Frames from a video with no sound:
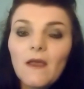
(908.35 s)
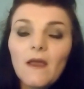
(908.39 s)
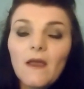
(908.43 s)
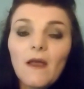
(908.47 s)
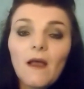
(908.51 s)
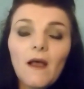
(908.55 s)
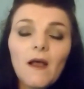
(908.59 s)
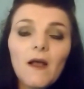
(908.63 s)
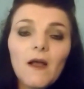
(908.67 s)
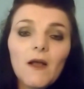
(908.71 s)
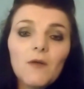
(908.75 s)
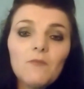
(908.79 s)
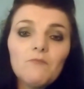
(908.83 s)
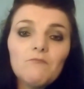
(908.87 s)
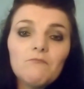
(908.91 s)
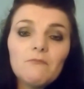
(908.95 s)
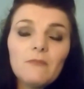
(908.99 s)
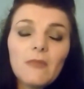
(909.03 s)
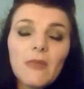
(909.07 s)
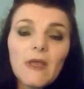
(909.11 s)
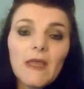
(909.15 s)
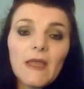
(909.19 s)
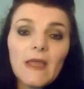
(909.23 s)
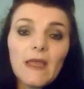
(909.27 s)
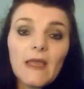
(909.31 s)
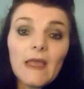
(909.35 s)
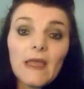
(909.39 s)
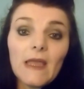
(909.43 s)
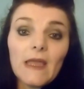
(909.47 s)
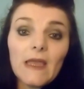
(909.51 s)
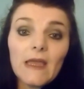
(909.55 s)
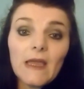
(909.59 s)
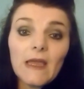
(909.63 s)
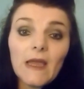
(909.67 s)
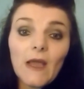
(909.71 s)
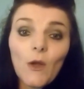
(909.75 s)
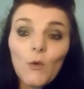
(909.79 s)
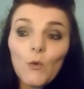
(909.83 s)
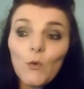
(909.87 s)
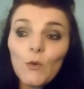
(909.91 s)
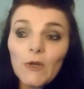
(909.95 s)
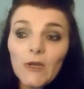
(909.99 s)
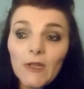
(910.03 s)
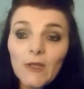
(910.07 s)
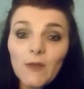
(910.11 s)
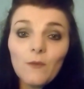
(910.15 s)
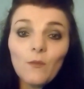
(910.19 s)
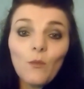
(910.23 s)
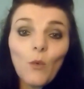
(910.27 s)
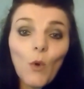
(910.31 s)
It
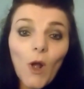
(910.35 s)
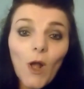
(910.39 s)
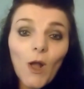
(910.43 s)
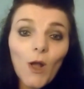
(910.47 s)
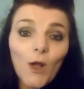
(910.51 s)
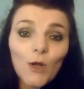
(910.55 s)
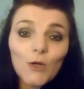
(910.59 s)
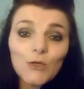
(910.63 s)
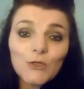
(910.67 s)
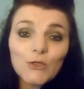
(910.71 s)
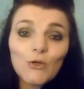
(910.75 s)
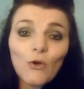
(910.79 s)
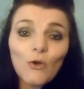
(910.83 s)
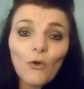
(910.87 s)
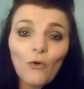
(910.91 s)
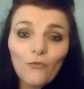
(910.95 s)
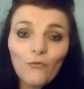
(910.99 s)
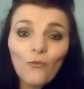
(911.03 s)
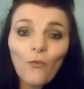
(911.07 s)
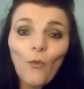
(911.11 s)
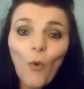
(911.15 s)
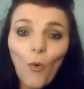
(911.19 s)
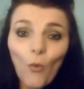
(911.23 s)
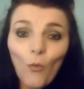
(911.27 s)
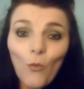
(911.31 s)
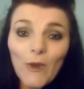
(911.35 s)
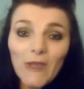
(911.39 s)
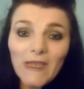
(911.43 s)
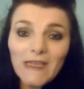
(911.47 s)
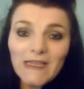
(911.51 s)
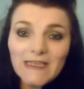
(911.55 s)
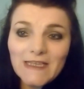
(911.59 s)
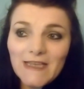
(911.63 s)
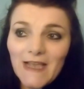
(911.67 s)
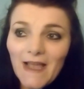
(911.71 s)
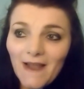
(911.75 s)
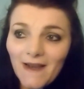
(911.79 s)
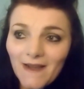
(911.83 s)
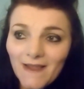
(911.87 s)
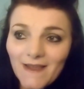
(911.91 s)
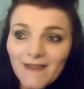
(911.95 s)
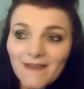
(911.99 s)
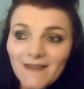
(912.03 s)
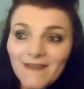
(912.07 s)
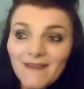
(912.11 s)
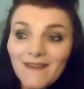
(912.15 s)
only works off what we tell it.